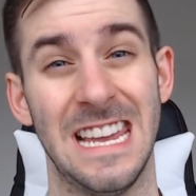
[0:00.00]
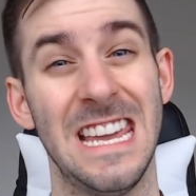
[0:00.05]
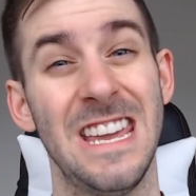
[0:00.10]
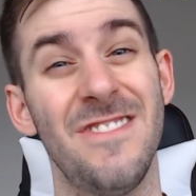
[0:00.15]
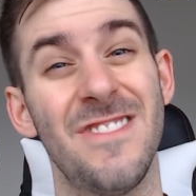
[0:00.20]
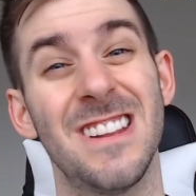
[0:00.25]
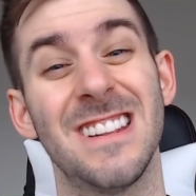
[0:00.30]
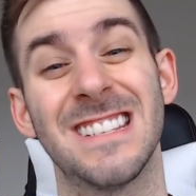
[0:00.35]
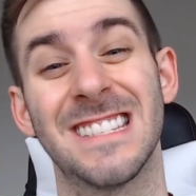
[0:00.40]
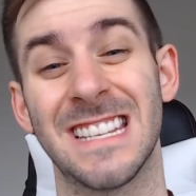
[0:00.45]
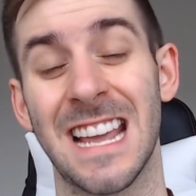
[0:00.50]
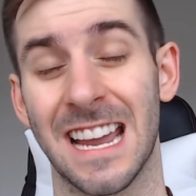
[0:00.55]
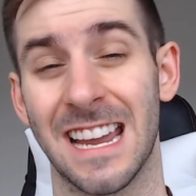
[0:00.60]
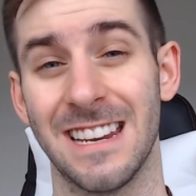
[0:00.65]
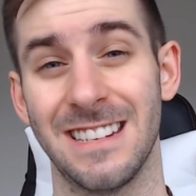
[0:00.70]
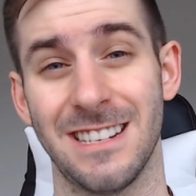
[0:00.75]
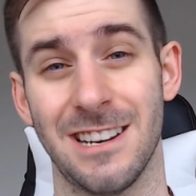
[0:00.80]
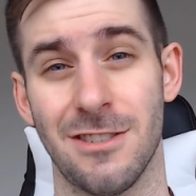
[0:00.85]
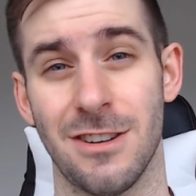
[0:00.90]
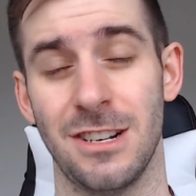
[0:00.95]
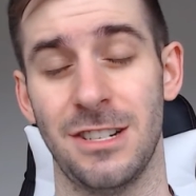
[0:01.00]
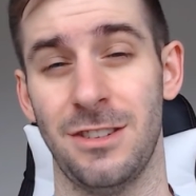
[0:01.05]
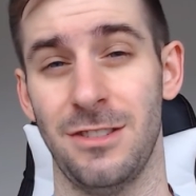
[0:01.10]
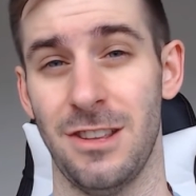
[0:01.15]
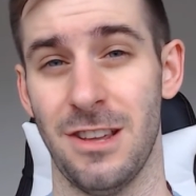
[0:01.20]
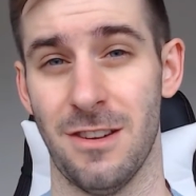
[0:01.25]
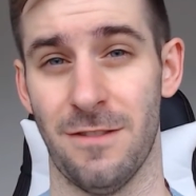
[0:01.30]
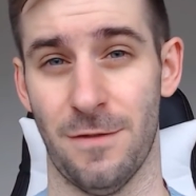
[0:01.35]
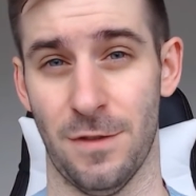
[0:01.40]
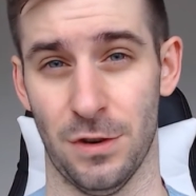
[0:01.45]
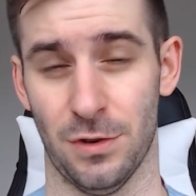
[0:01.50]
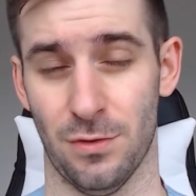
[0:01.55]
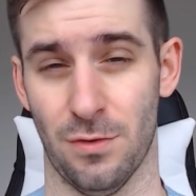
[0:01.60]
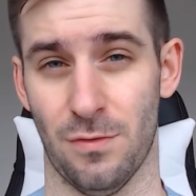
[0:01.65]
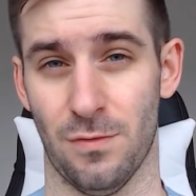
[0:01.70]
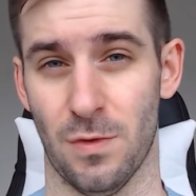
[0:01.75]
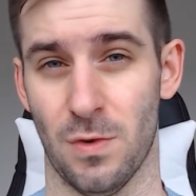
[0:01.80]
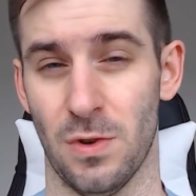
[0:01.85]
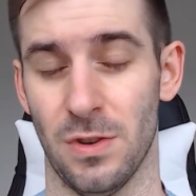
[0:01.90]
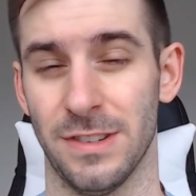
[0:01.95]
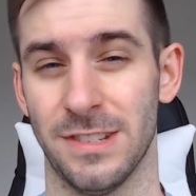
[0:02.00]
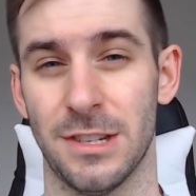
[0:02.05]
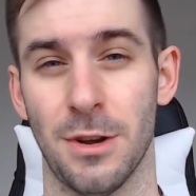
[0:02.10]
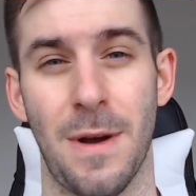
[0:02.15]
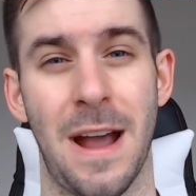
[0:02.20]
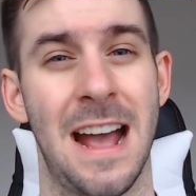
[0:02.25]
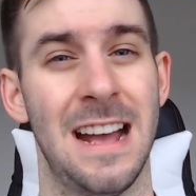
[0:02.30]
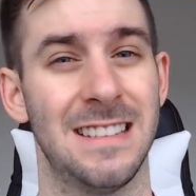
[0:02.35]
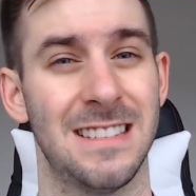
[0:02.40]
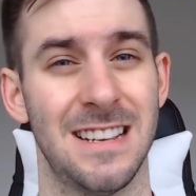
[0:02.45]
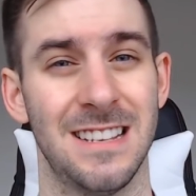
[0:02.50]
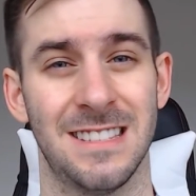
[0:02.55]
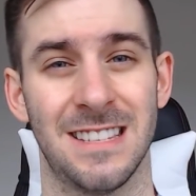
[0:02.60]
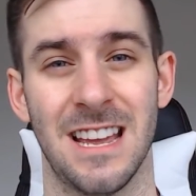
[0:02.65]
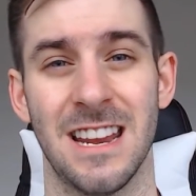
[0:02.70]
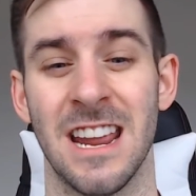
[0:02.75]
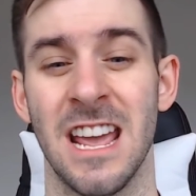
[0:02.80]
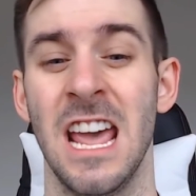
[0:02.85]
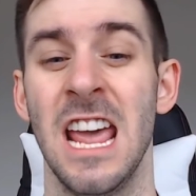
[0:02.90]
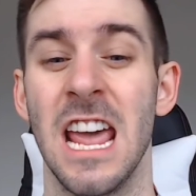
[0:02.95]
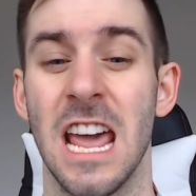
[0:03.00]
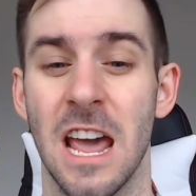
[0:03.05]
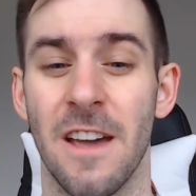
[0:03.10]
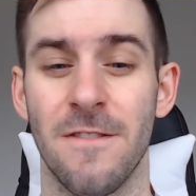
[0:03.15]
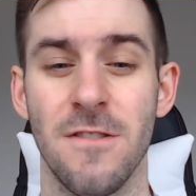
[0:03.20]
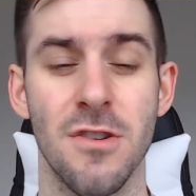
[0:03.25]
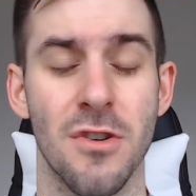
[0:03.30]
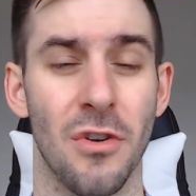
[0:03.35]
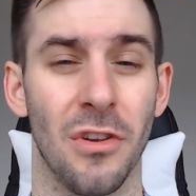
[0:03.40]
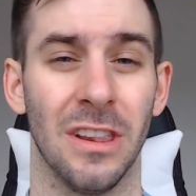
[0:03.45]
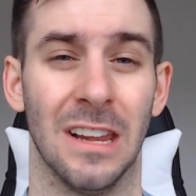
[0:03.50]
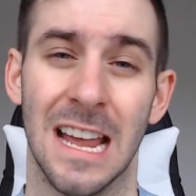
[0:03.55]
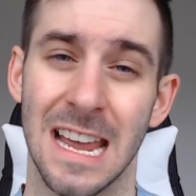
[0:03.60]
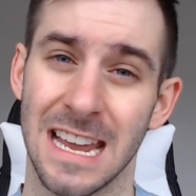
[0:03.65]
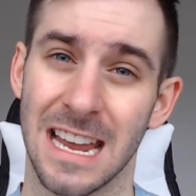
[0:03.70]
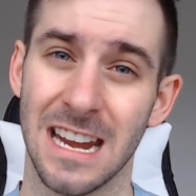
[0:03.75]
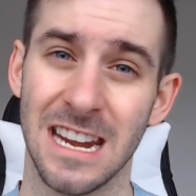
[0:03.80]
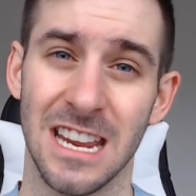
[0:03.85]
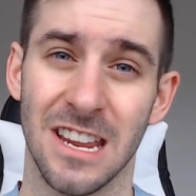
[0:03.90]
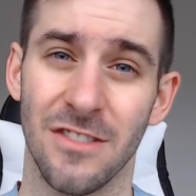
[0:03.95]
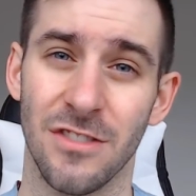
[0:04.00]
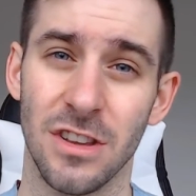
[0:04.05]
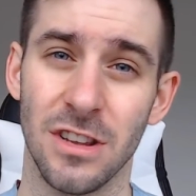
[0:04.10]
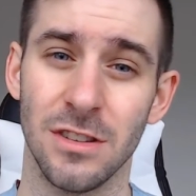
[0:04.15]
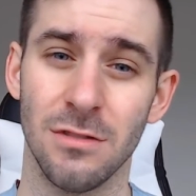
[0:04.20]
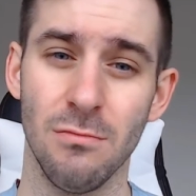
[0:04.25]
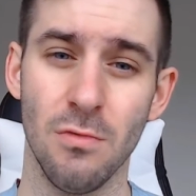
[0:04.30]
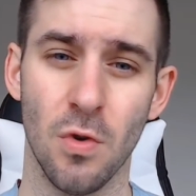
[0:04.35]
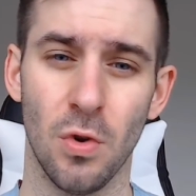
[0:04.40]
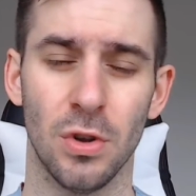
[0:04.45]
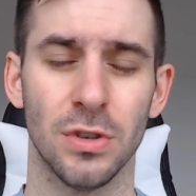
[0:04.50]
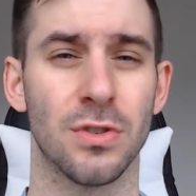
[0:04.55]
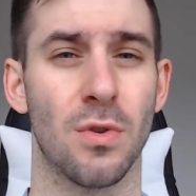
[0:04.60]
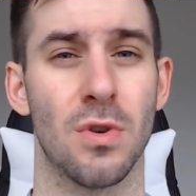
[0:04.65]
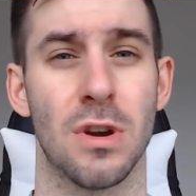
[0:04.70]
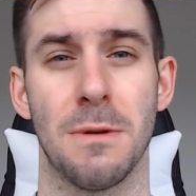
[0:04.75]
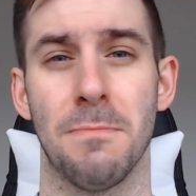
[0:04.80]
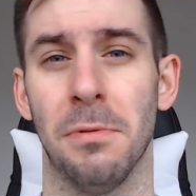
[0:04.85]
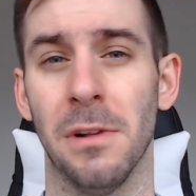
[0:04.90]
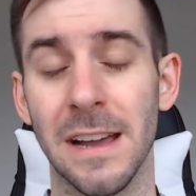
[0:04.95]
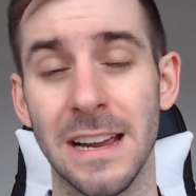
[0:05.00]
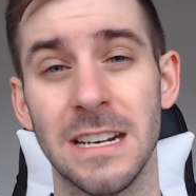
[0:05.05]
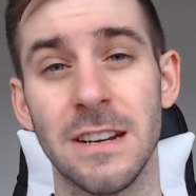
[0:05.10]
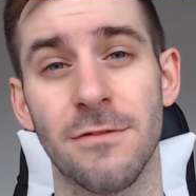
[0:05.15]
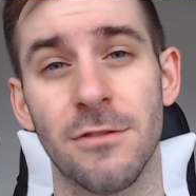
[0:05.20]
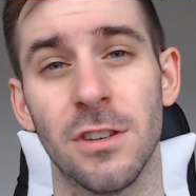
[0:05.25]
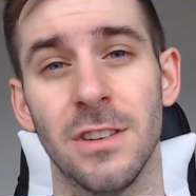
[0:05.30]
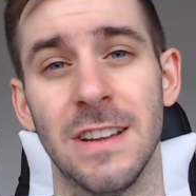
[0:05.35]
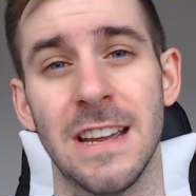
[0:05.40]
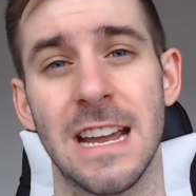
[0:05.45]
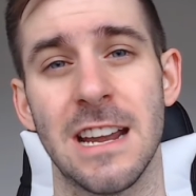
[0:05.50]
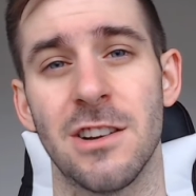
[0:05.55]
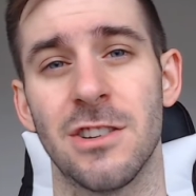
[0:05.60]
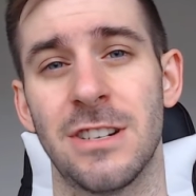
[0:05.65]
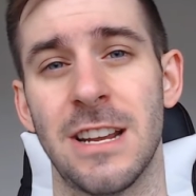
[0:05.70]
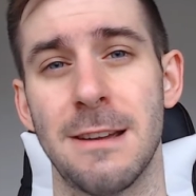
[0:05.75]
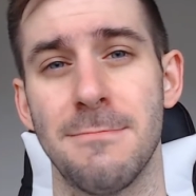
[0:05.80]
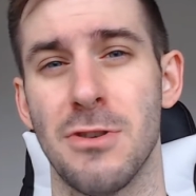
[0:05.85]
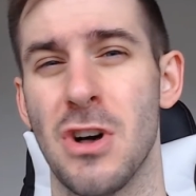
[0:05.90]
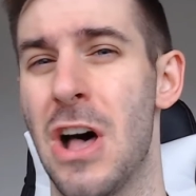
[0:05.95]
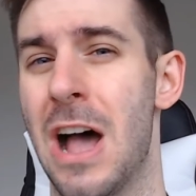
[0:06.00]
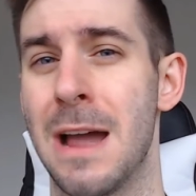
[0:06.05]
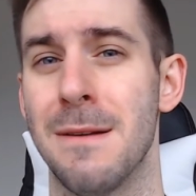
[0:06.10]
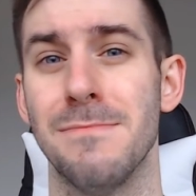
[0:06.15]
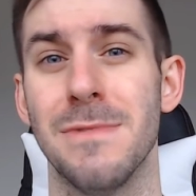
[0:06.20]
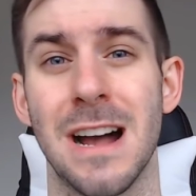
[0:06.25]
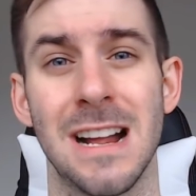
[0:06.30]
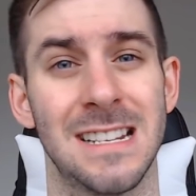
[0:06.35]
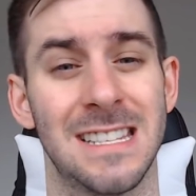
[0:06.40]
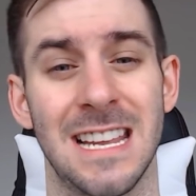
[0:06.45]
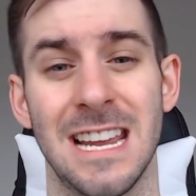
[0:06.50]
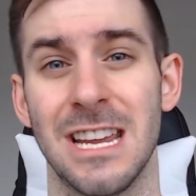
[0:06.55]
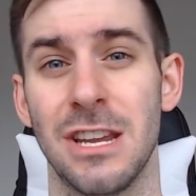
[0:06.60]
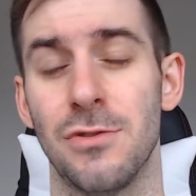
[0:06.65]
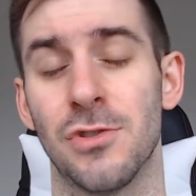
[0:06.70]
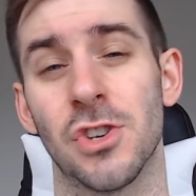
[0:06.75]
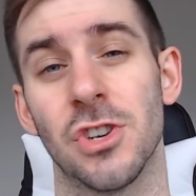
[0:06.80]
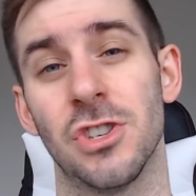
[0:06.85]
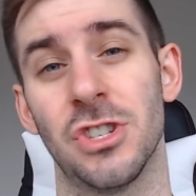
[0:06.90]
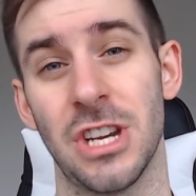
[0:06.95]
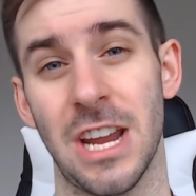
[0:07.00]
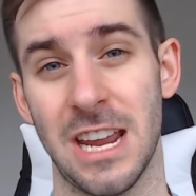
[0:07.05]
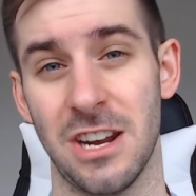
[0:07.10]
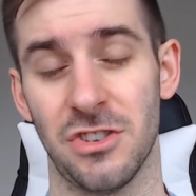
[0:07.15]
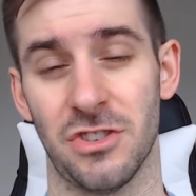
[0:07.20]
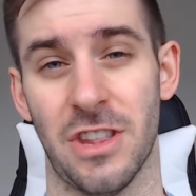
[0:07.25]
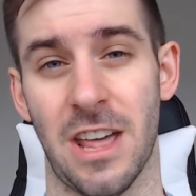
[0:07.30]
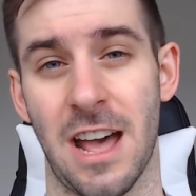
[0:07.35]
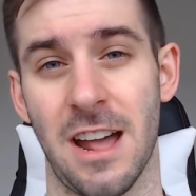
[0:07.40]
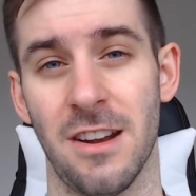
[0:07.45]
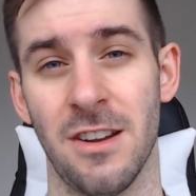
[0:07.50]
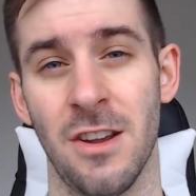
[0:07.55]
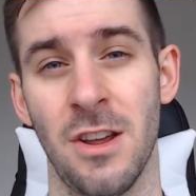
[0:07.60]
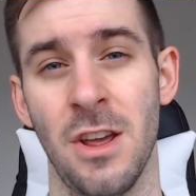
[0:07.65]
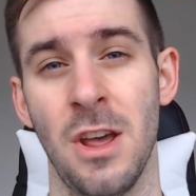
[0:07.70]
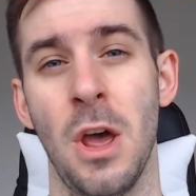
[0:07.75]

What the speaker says: even secondary to the official rules. So as I said, if you don't like any of these rules or you play differently at your table, I'm not saying you should change that.